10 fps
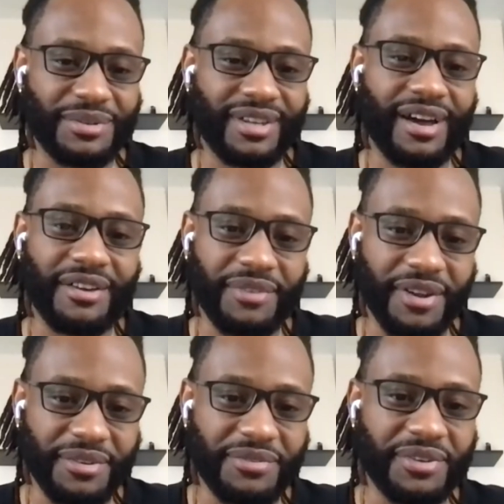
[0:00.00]
knows the
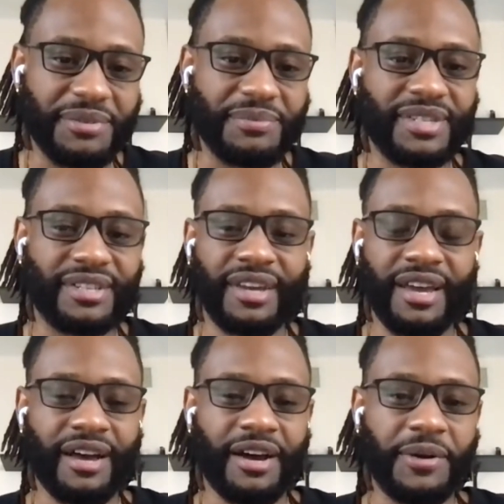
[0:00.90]
Godfather films and
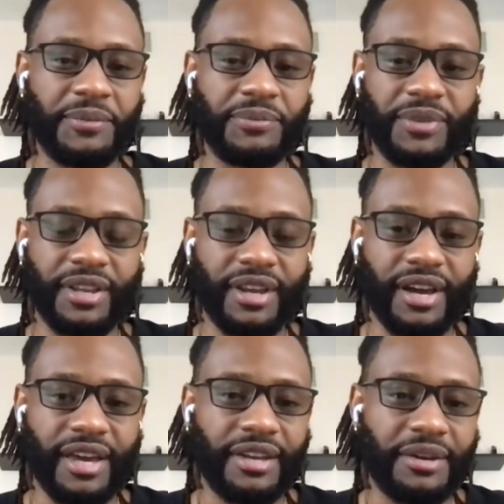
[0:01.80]

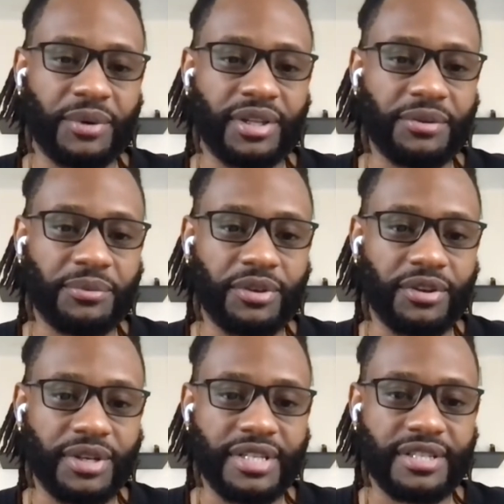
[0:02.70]
what the,
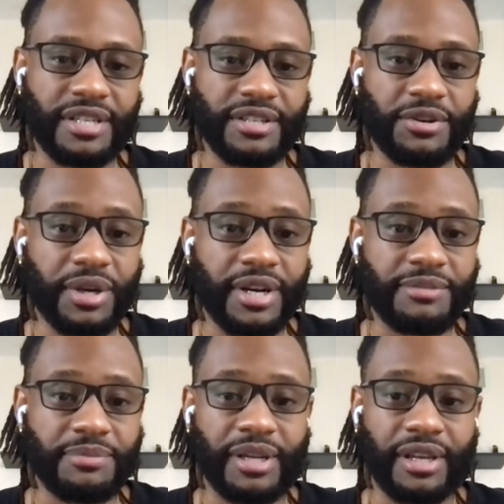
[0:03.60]
you know, his career
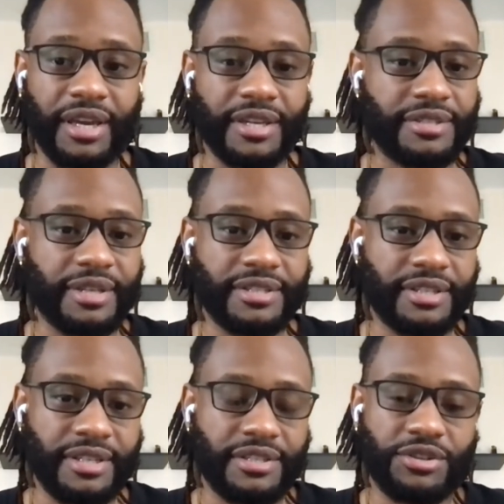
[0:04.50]
has been like.
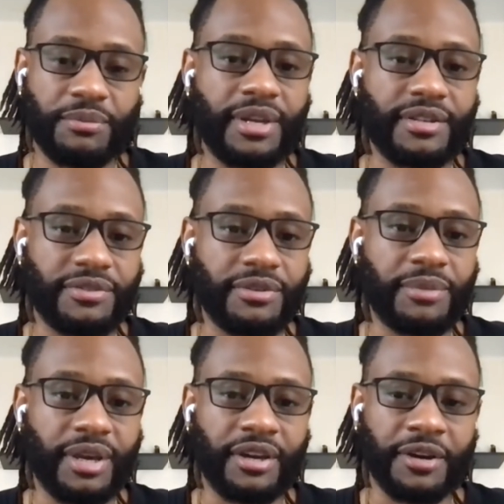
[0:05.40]
He's a tremendous
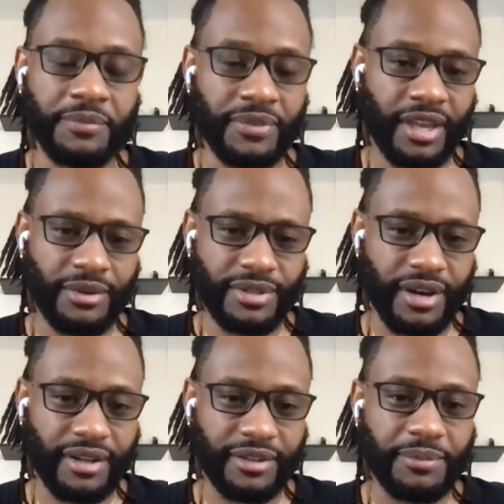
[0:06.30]
filmmaker. Can you
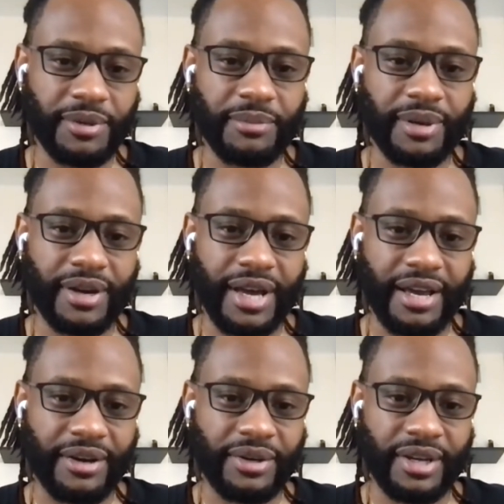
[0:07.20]
talk a little bit about
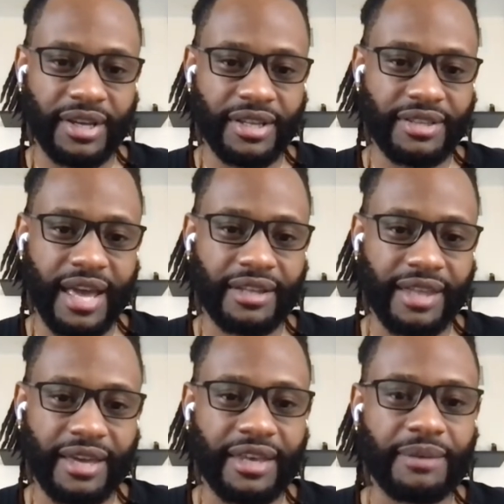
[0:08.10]
how
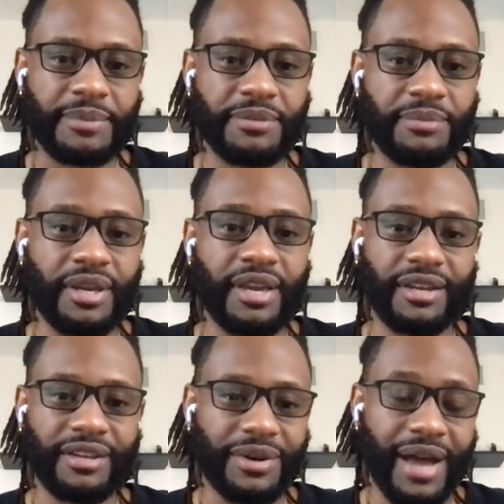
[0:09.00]
that came to be,
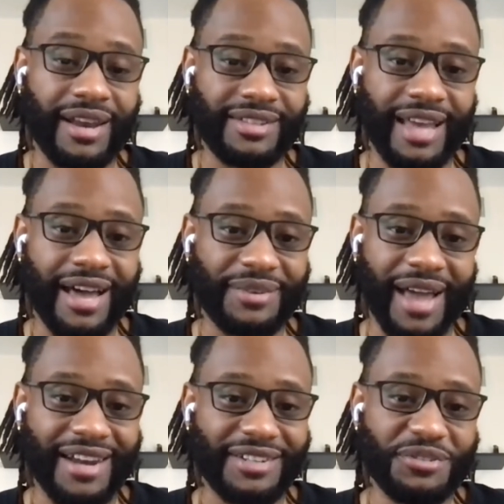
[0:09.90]
and, you know,
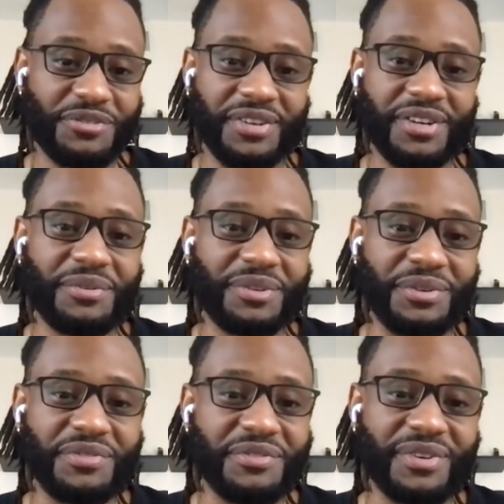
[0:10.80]
how did you feel when
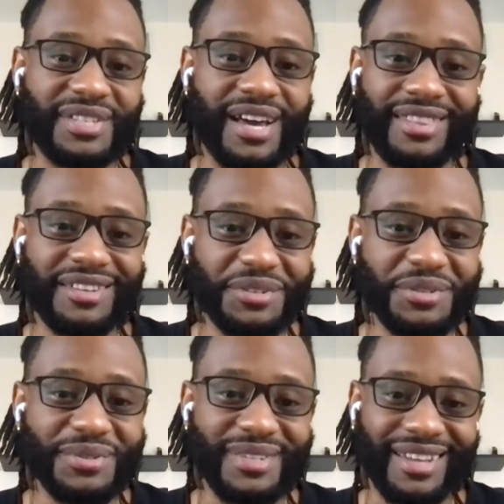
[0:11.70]
you even first got the
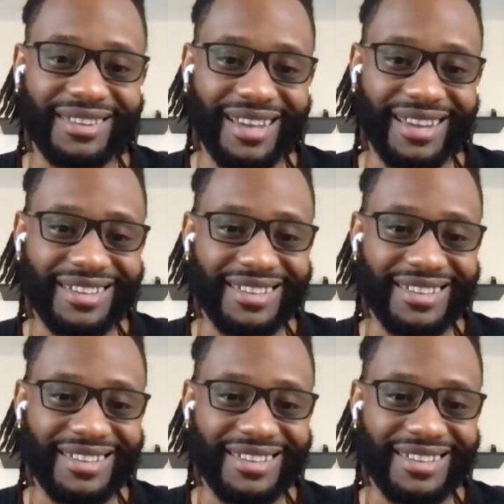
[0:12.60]
news that